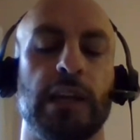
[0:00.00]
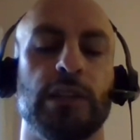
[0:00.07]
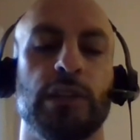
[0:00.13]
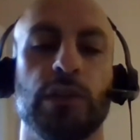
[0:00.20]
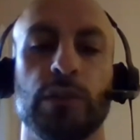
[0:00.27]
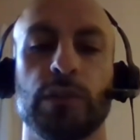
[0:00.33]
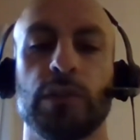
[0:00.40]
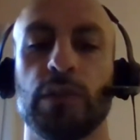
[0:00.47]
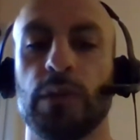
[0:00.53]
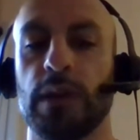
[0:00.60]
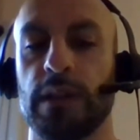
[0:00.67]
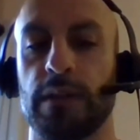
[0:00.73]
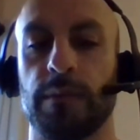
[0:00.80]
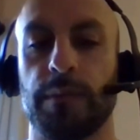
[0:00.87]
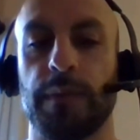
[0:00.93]
Do you do
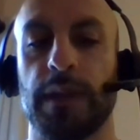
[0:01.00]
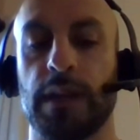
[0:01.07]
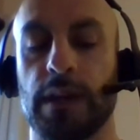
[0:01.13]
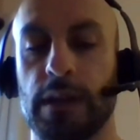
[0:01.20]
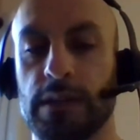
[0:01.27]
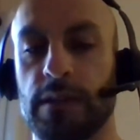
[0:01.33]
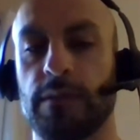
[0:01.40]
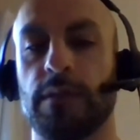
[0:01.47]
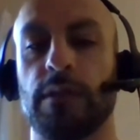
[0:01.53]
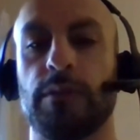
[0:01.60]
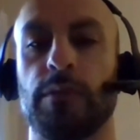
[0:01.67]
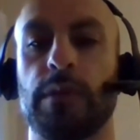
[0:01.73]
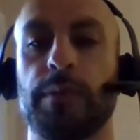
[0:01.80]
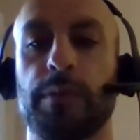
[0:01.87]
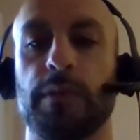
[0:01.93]
it because of the
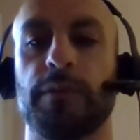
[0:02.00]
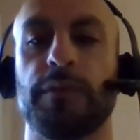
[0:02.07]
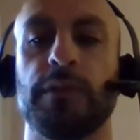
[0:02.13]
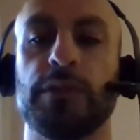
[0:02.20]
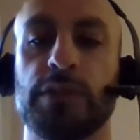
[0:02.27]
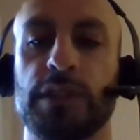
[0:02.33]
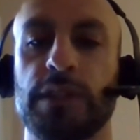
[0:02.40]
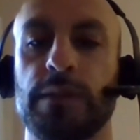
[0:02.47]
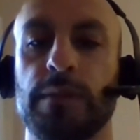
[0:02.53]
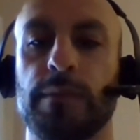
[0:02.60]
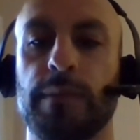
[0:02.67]
reperfusion